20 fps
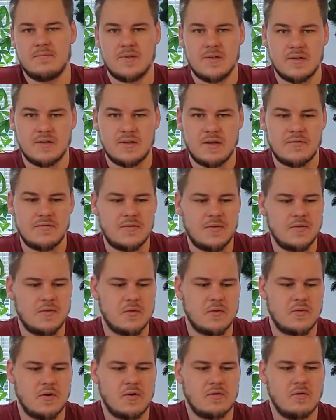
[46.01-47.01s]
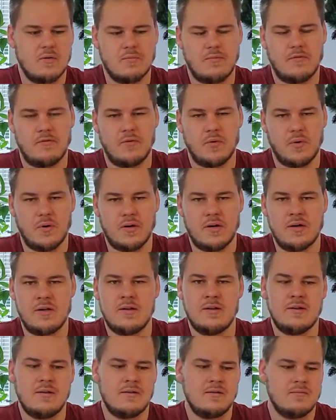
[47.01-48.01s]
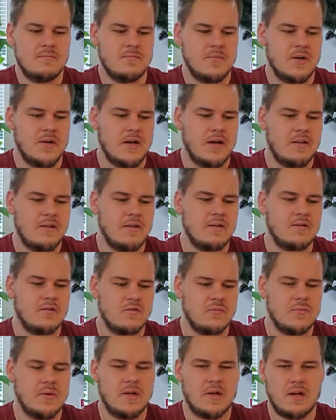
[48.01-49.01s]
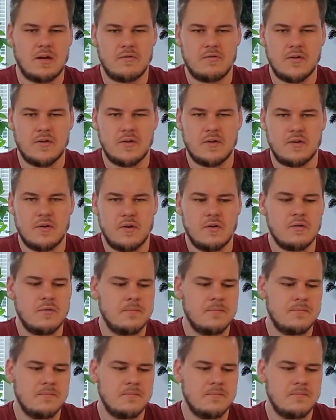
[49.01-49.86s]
You know, I've never grown them before, but I think those would be a lot of fun to grow.